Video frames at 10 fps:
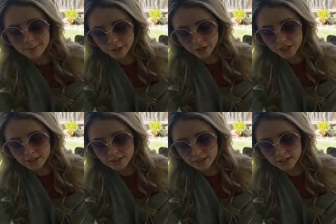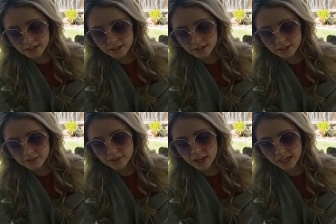I'm curious oh
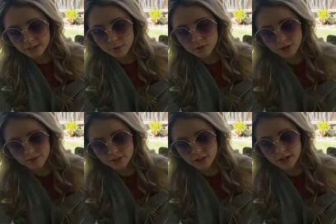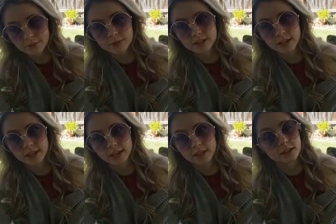if the guy in the post office thought I was
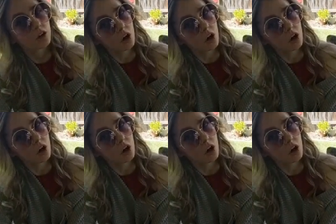like in